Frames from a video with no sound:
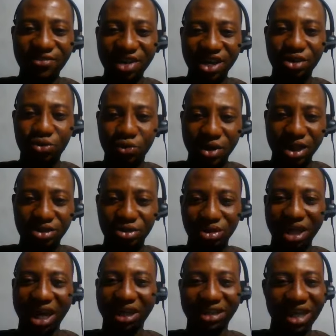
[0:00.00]
very quick
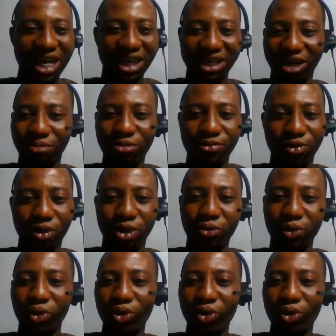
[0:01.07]
so that I can move forward.